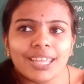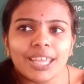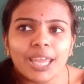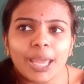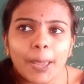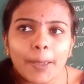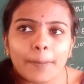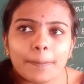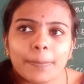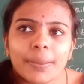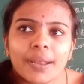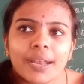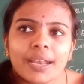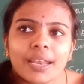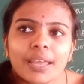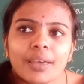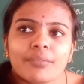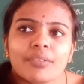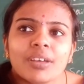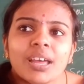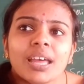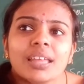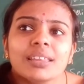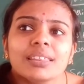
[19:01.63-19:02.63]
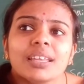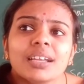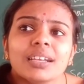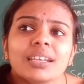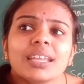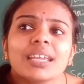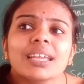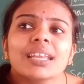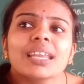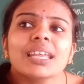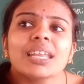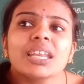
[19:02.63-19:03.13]
paid up. The
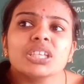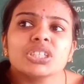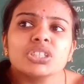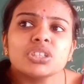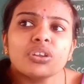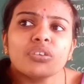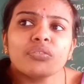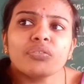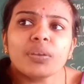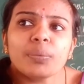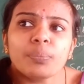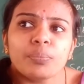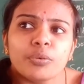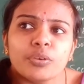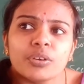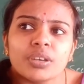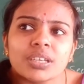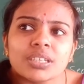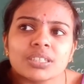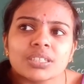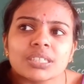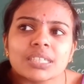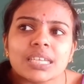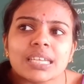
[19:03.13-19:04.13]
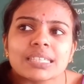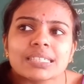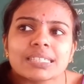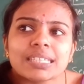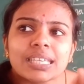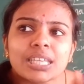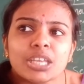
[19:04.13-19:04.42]
declaration of a bonus shares in